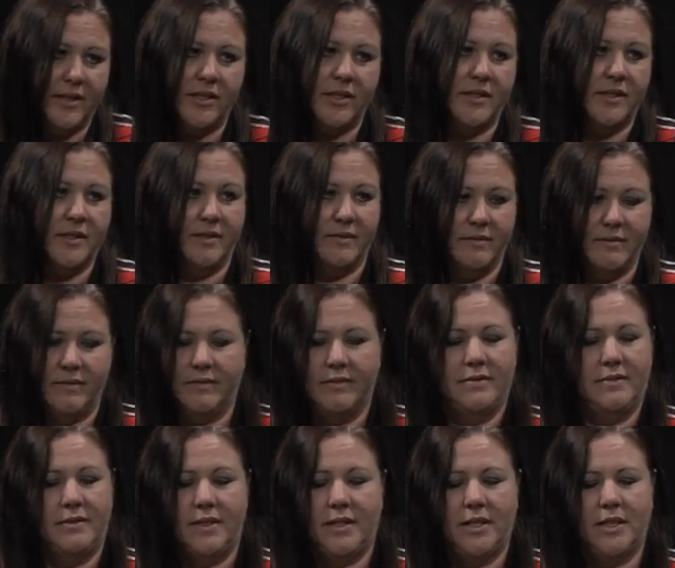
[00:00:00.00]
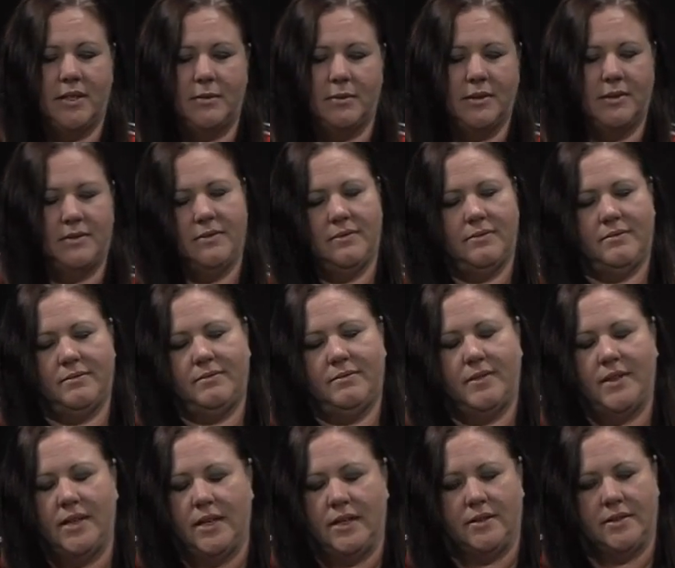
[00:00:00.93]
just terrible
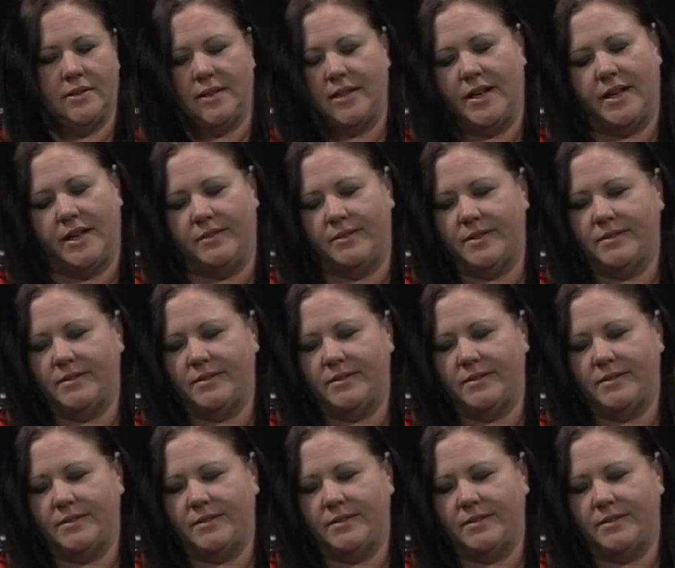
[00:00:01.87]
things. I can't even.